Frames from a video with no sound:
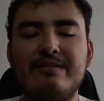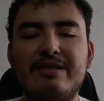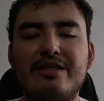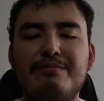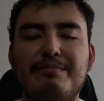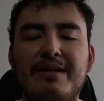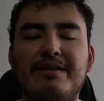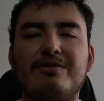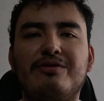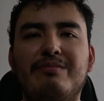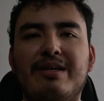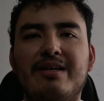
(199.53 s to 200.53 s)
spent
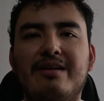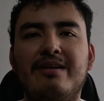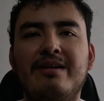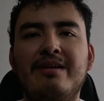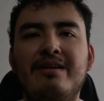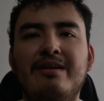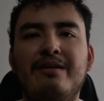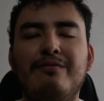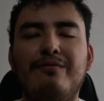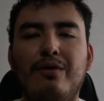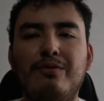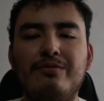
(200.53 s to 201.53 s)
on my
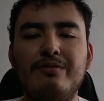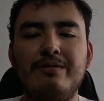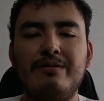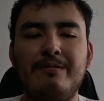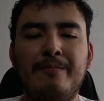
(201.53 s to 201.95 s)
phone.